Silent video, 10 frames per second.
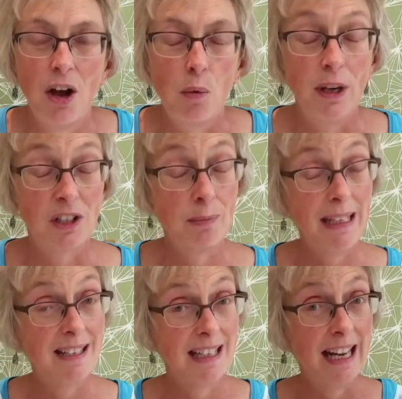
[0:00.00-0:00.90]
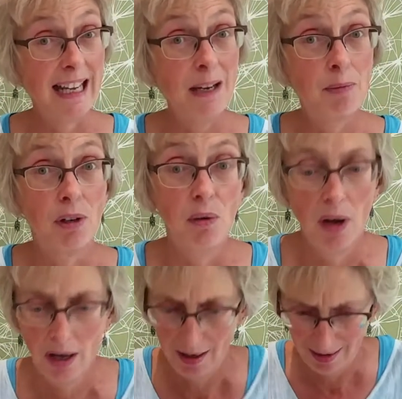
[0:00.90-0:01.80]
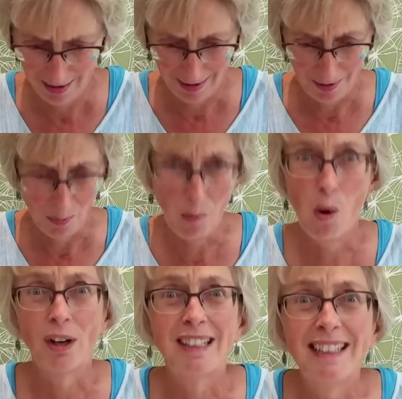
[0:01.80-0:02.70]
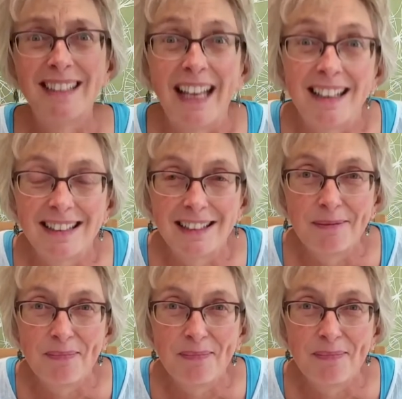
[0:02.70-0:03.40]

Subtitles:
which means in Hebrew, what is it?